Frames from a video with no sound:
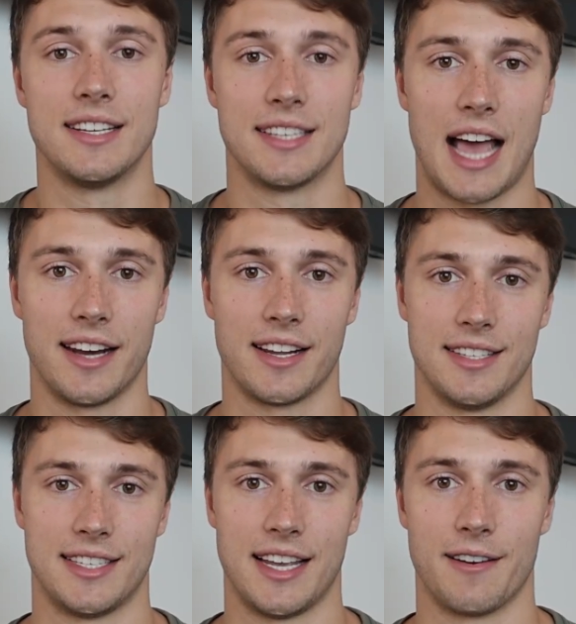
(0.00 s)
design
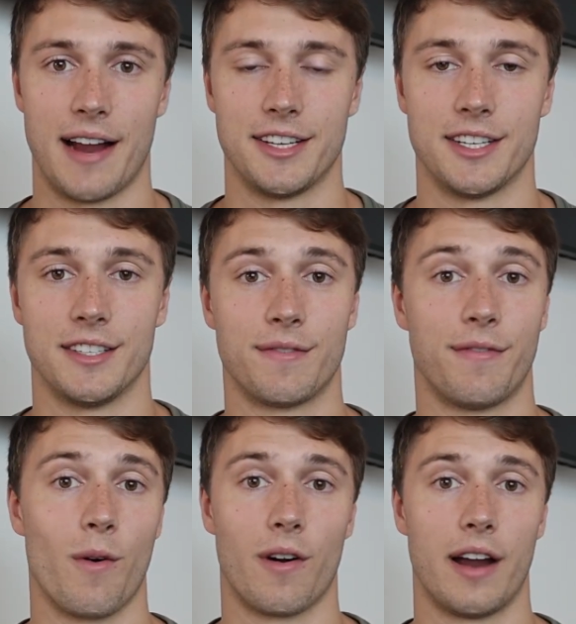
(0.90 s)
considerations
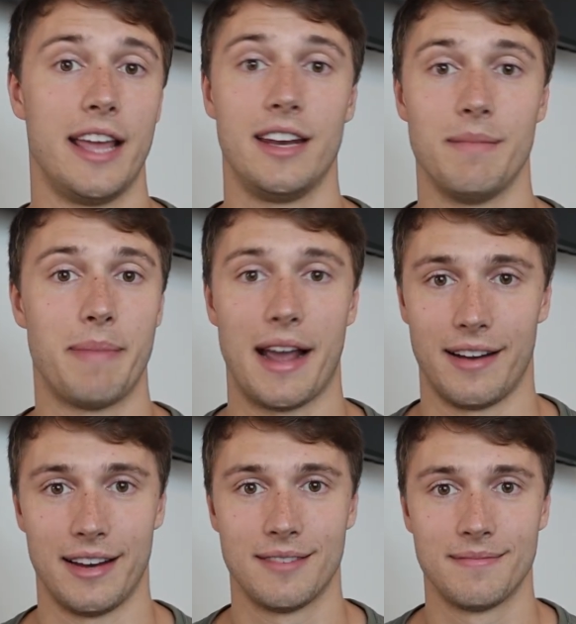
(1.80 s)
for any
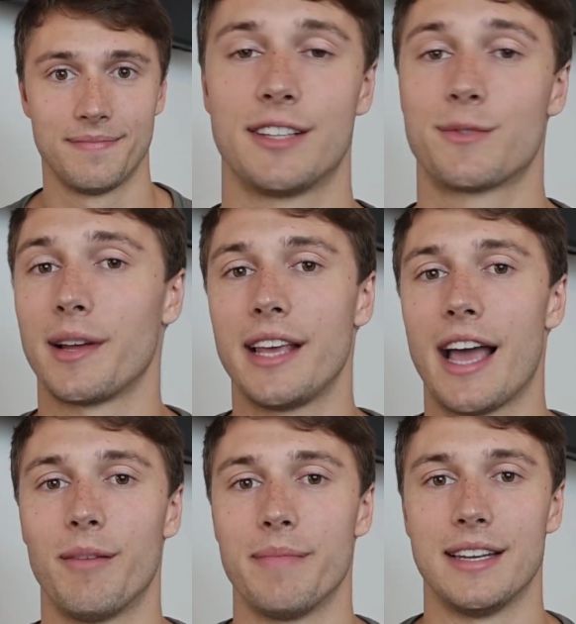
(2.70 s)
Baren. It's really
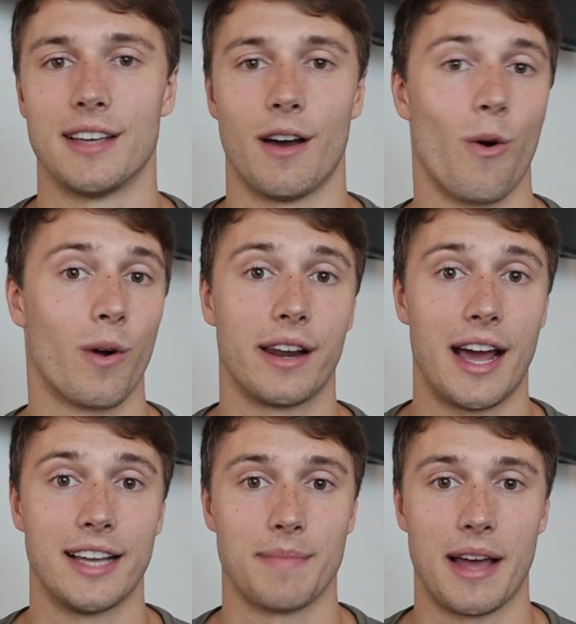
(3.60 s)
helped me to
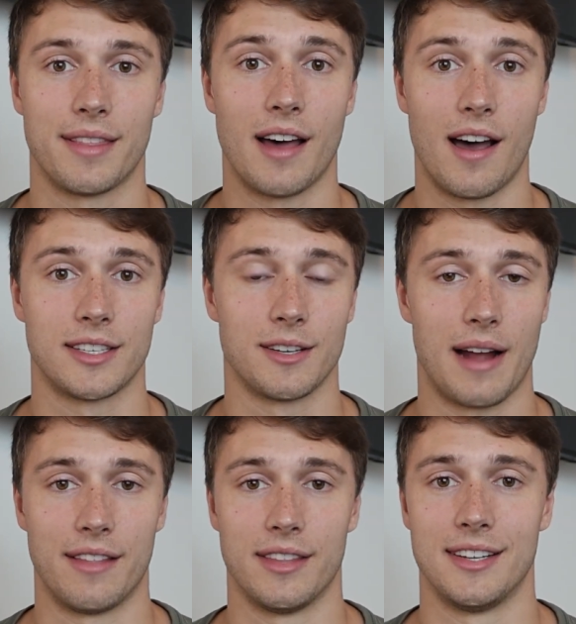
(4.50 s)
organize my thoughts around the